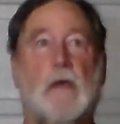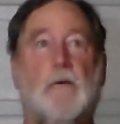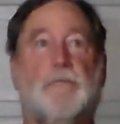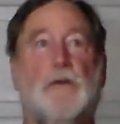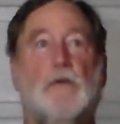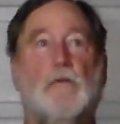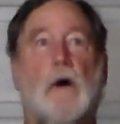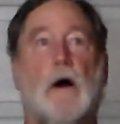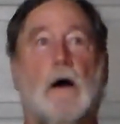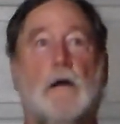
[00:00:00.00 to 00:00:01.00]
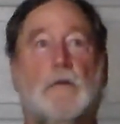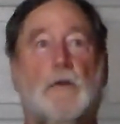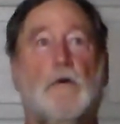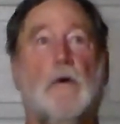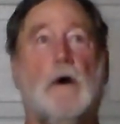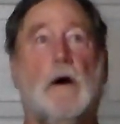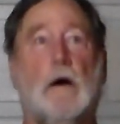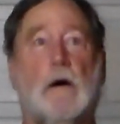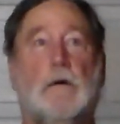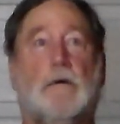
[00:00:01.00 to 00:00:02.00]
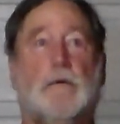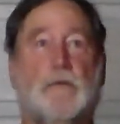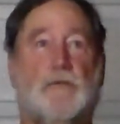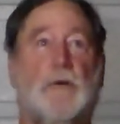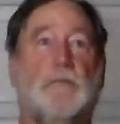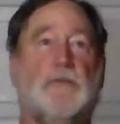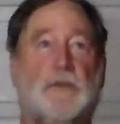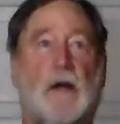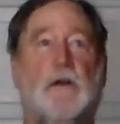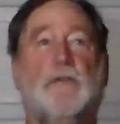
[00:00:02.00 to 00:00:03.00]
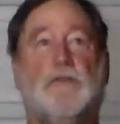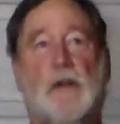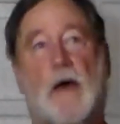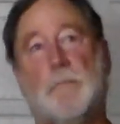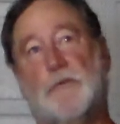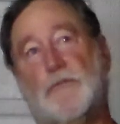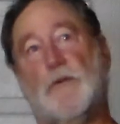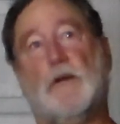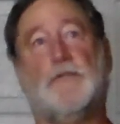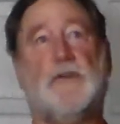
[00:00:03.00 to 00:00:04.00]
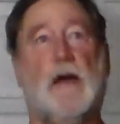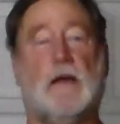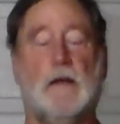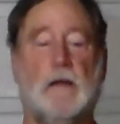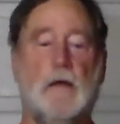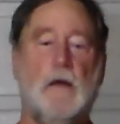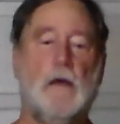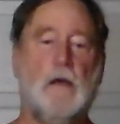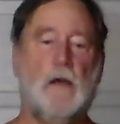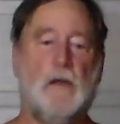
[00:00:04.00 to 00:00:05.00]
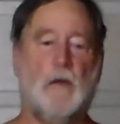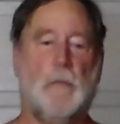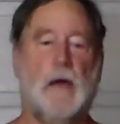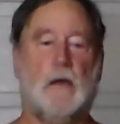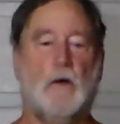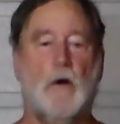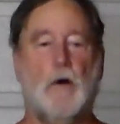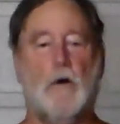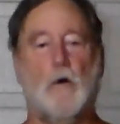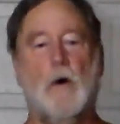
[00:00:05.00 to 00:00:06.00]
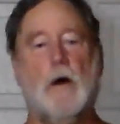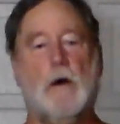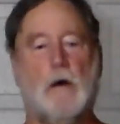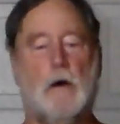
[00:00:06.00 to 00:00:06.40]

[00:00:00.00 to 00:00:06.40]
if you do some stutter steps for a second, you might go